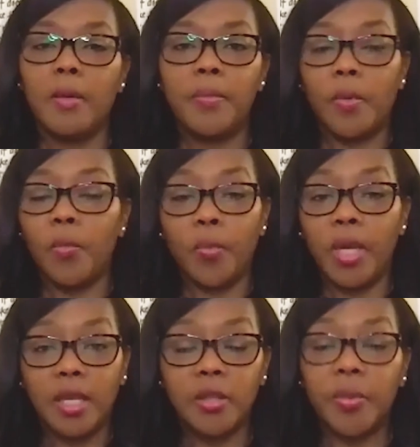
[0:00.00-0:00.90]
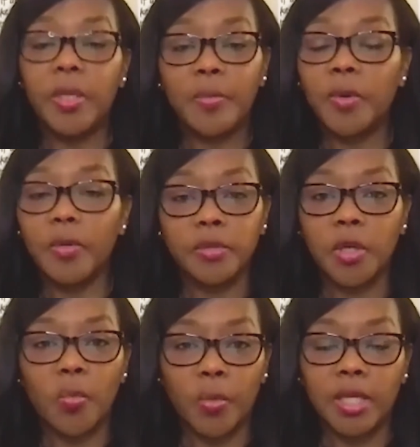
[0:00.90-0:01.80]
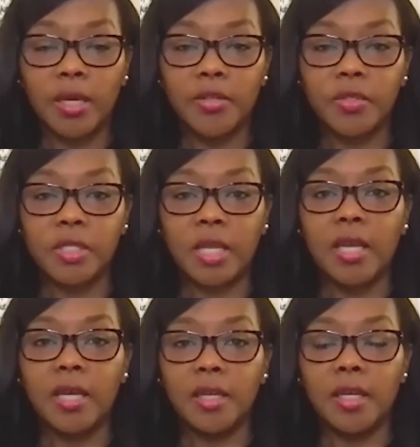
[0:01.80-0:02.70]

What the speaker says: we the people don't really understand,